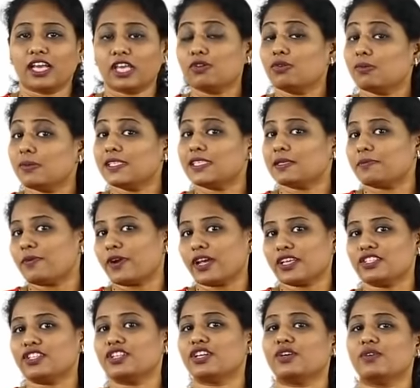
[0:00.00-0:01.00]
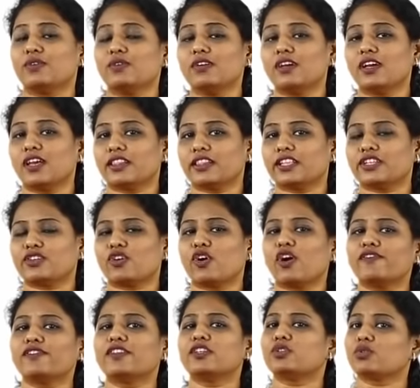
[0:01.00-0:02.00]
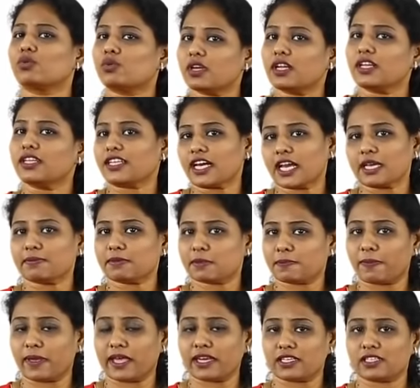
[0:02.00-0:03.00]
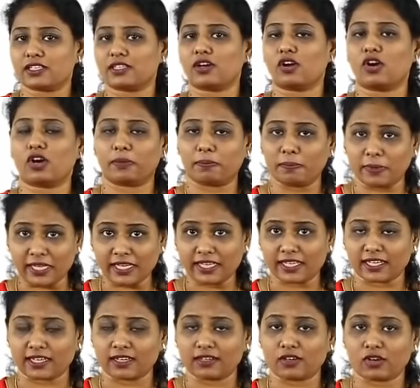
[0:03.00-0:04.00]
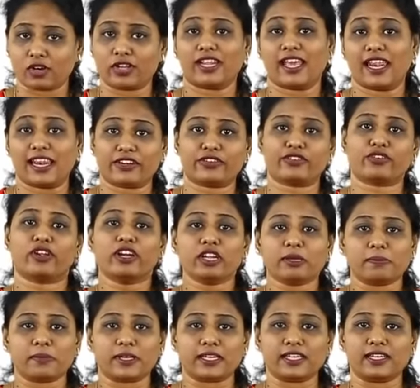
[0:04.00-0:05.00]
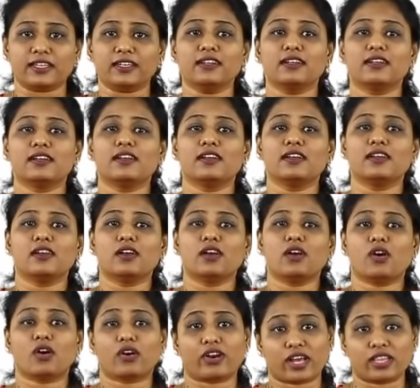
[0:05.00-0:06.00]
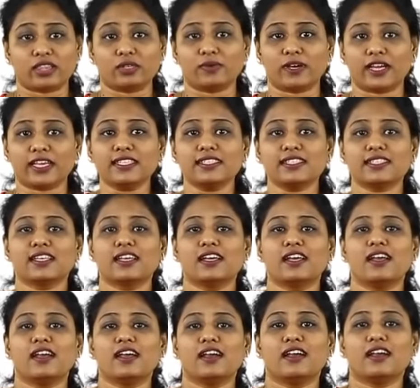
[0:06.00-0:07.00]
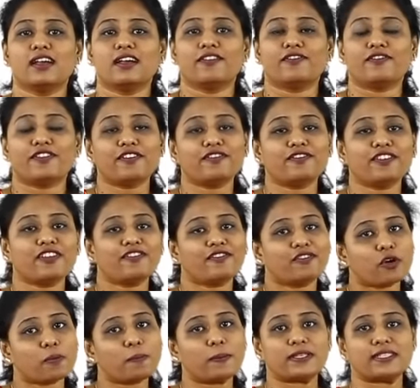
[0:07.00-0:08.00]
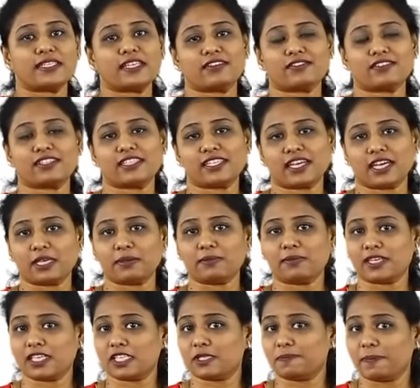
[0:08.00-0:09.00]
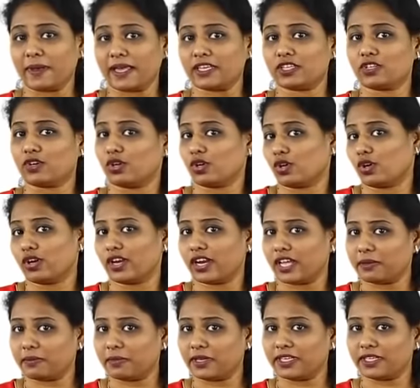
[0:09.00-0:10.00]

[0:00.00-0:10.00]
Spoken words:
You will be surprised to know that of the total time spent on media, on electronic media or otherwise, 54% of the time is spent on online